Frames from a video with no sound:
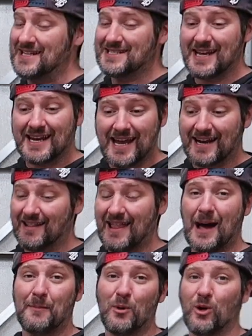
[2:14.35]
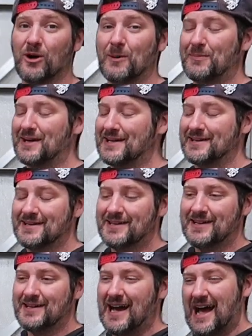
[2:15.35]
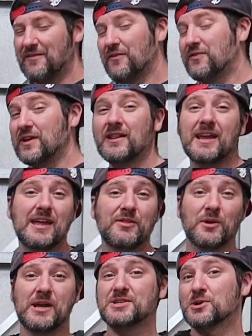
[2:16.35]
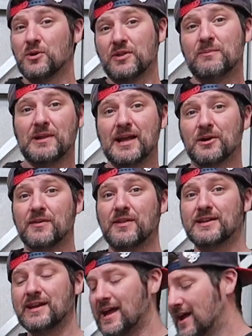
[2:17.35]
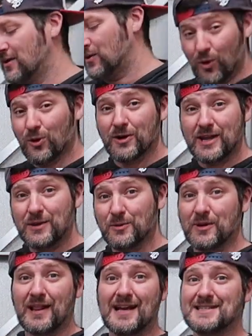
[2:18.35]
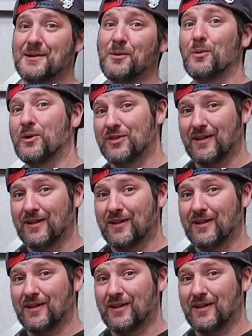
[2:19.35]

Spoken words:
said he had a lot more, but I have a feeling either he sold them later in the day, or he realized they were worth a